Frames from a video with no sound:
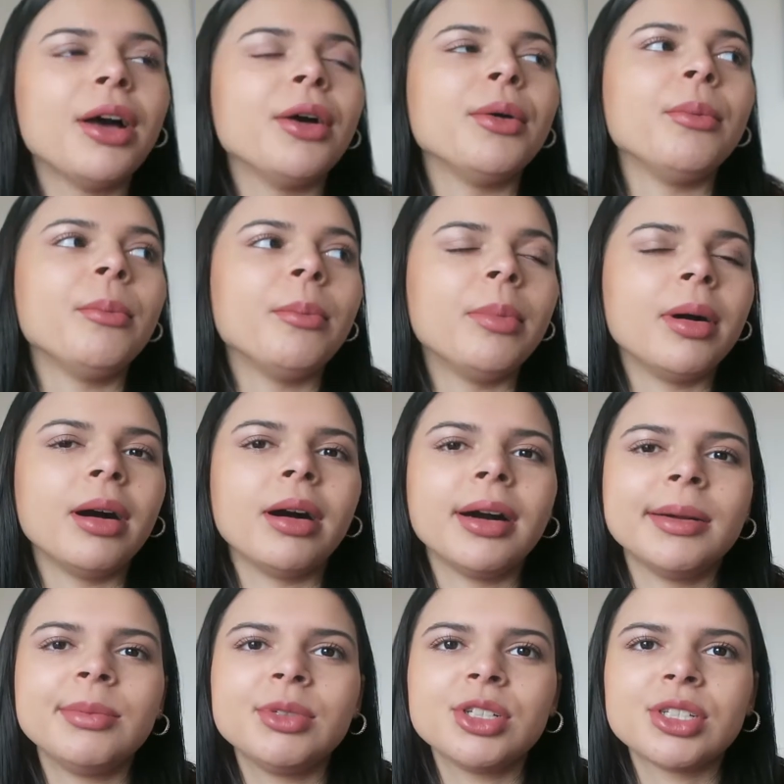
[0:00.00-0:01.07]
But
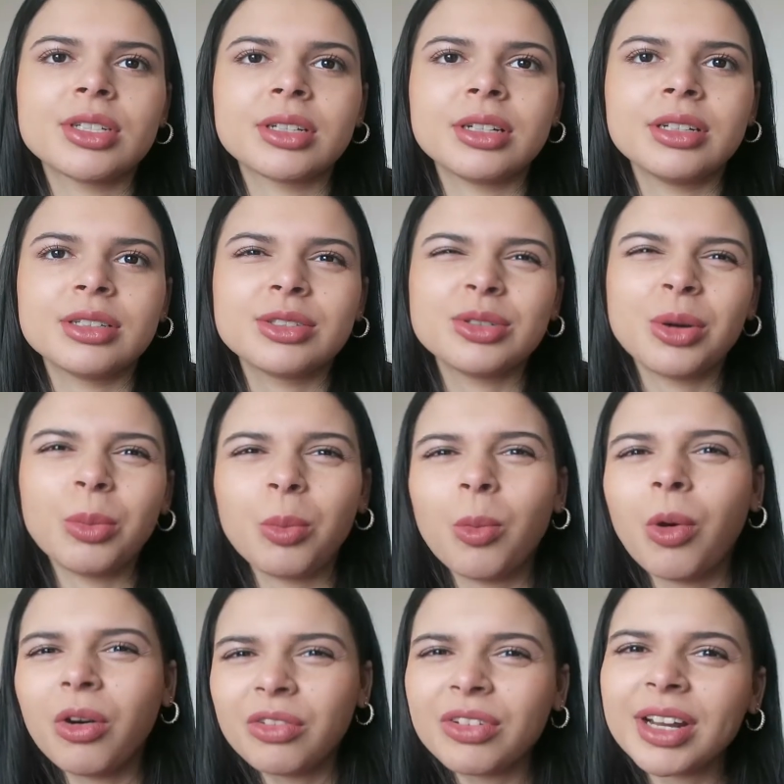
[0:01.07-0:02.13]
I'm just going to stop
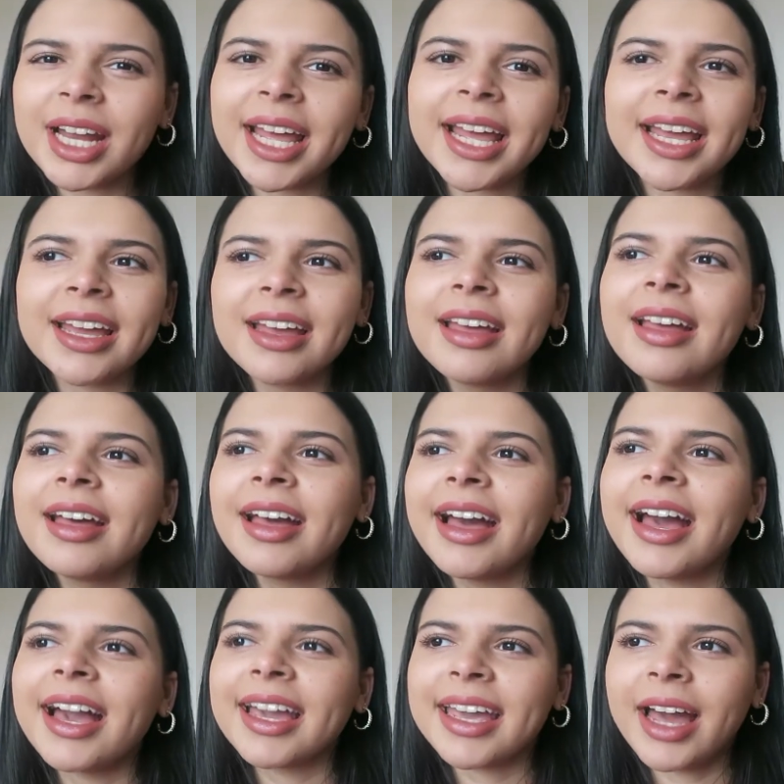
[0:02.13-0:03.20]
waffling
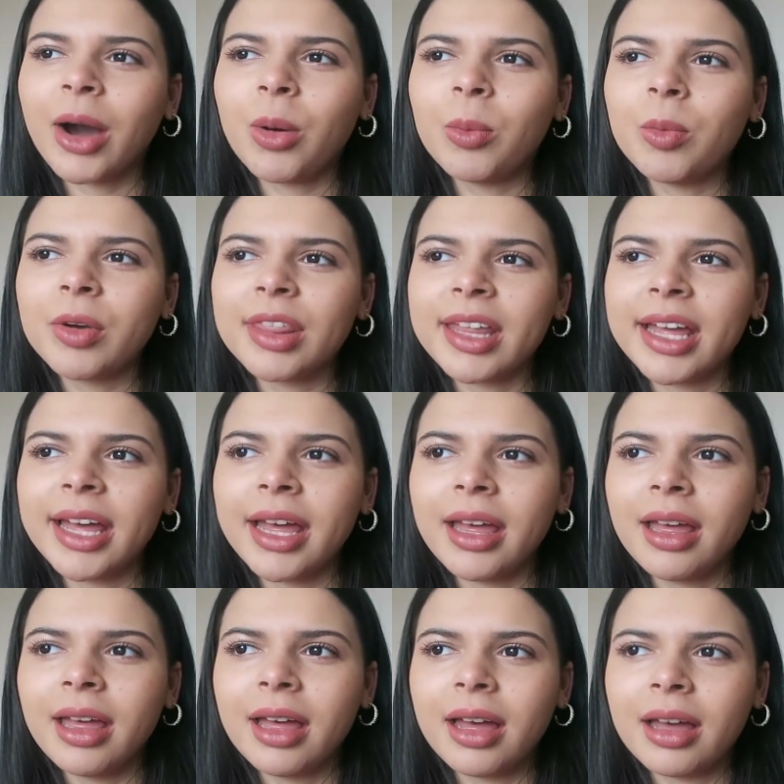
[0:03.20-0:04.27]
and get on with it.
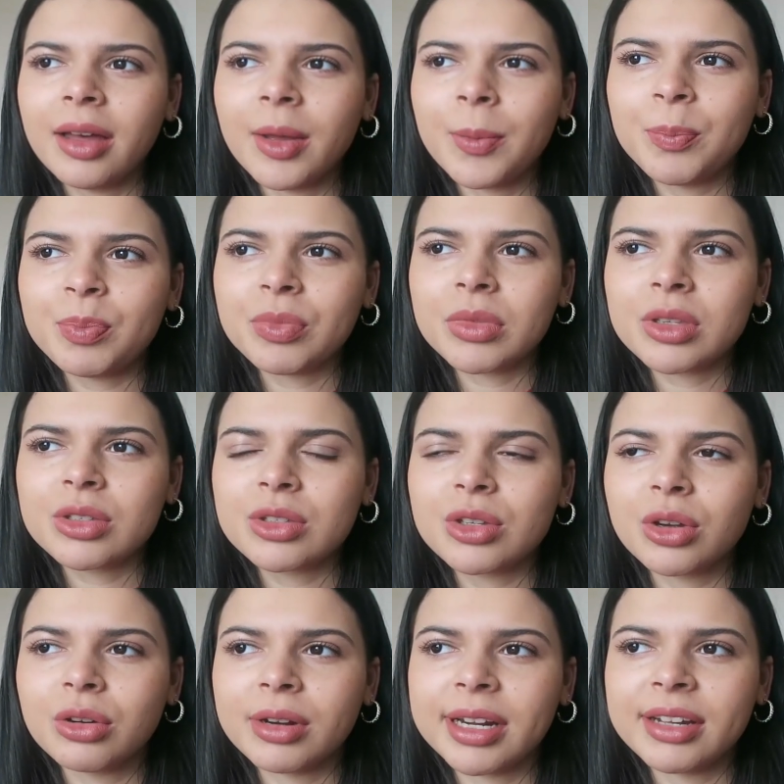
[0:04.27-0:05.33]

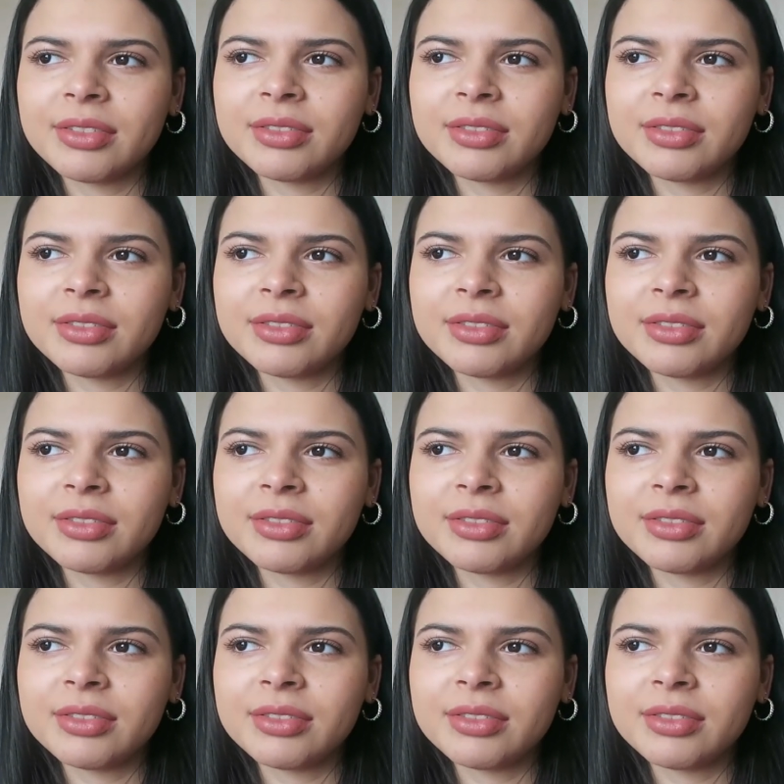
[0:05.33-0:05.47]
Sorry